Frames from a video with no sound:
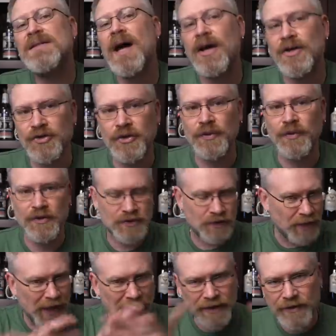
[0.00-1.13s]
not true. There's a
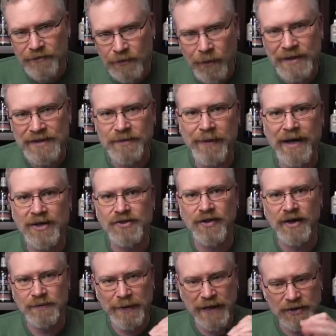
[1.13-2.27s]
lot of different ways to
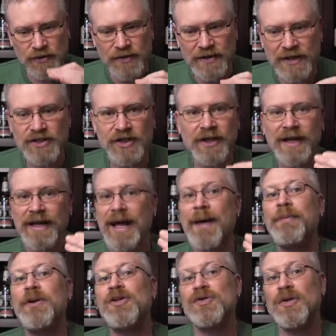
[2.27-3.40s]
pasteurize. Pasteurization can
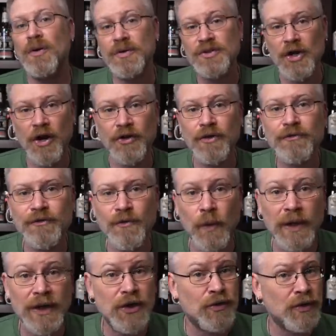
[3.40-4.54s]
happen as low as
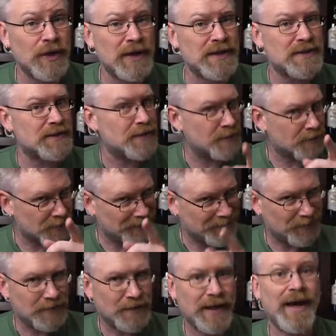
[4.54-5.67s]
140 degrees.
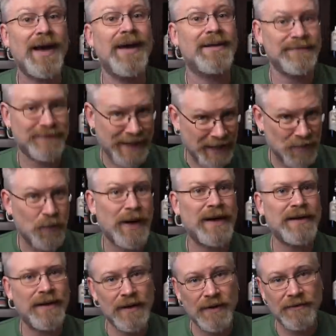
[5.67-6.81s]
Yeah, that's what I
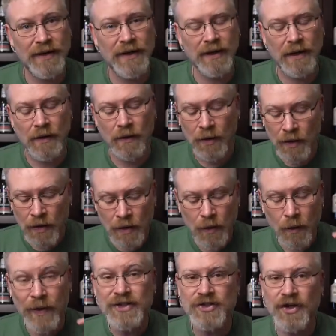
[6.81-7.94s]
did in the video.
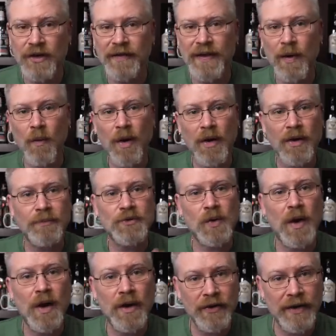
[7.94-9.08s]
We started that water up to
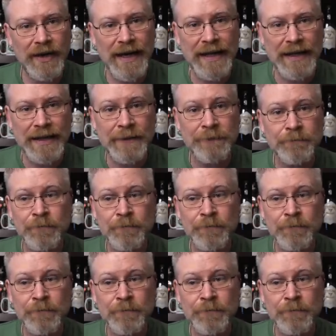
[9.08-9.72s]
180,